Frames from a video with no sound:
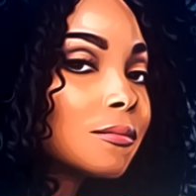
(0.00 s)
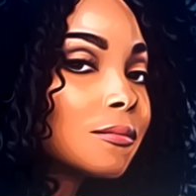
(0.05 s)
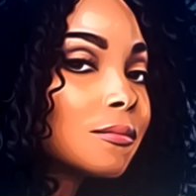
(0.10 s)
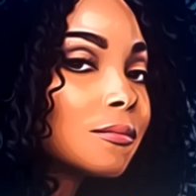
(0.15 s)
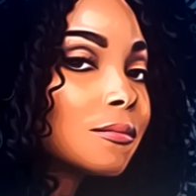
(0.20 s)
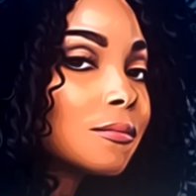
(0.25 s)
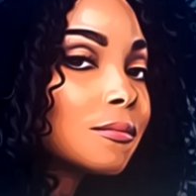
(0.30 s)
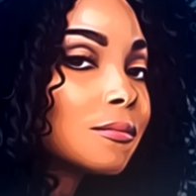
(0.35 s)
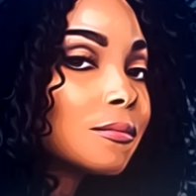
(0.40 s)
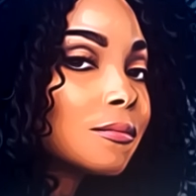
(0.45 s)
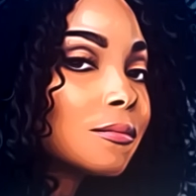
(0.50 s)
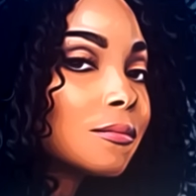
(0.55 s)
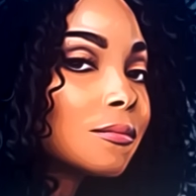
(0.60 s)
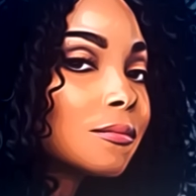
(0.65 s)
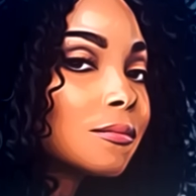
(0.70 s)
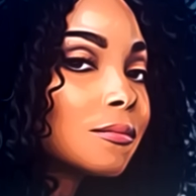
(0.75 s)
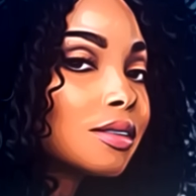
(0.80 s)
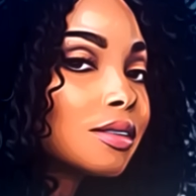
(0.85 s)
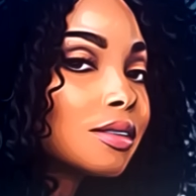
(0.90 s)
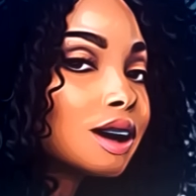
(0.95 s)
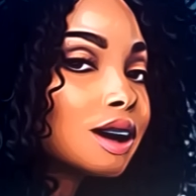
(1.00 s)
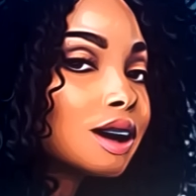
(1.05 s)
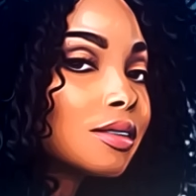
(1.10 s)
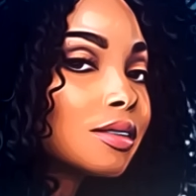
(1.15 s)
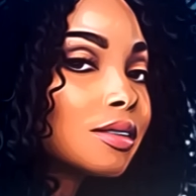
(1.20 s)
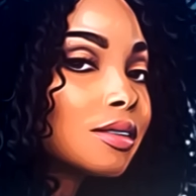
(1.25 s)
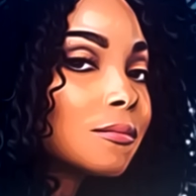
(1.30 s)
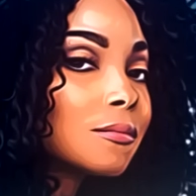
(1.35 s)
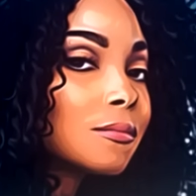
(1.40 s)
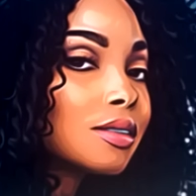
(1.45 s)
while everybody else was
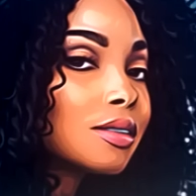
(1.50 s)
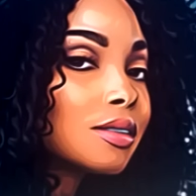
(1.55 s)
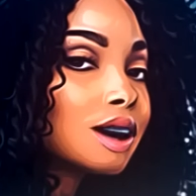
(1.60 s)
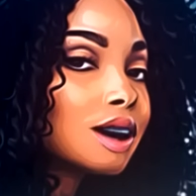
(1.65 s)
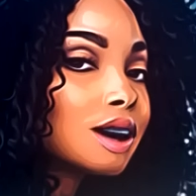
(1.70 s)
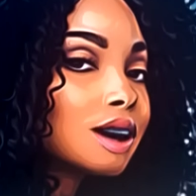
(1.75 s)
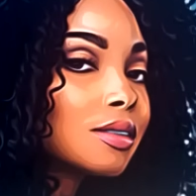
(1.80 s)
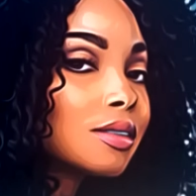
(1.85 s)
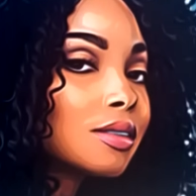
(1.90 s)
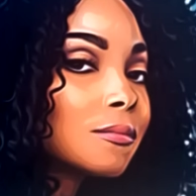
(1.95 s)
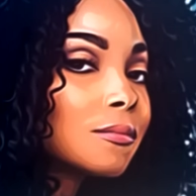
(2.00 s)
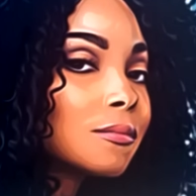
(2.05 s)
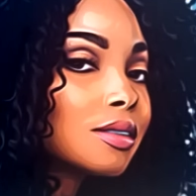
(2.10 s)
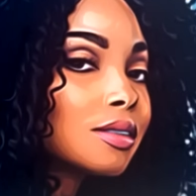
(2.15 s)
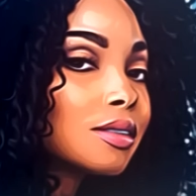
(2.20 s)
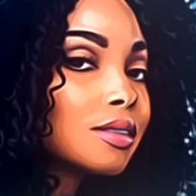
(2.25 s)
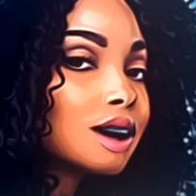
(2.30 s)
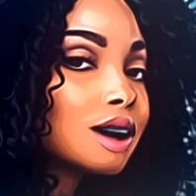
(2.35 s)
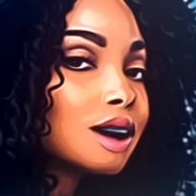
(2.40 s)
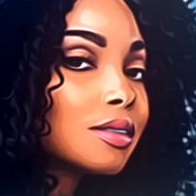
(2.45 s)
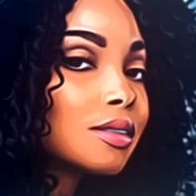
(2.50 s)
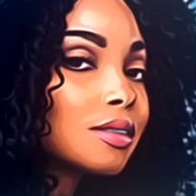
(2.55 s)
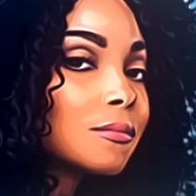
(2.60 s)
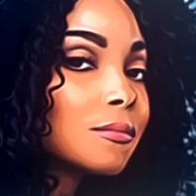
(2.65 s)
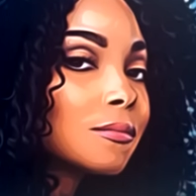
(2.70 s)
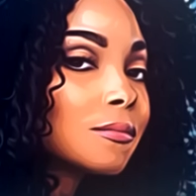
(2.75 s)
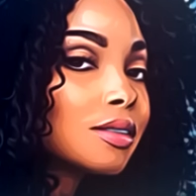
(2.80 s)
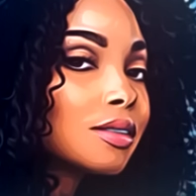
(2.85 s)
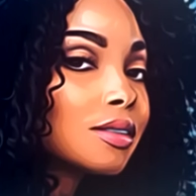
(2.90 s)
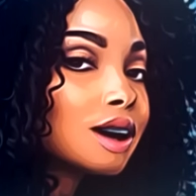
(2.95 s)
out being teenagers and having a good
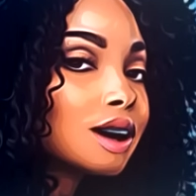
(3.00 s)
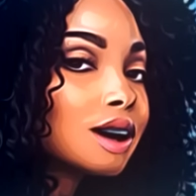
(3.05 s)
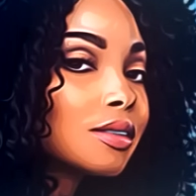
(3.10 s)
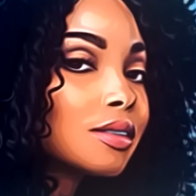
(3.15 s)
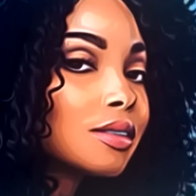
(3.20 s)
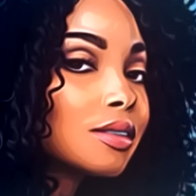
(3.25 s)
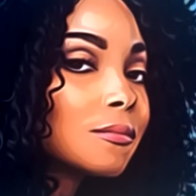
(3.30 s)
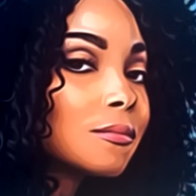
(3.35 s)
time,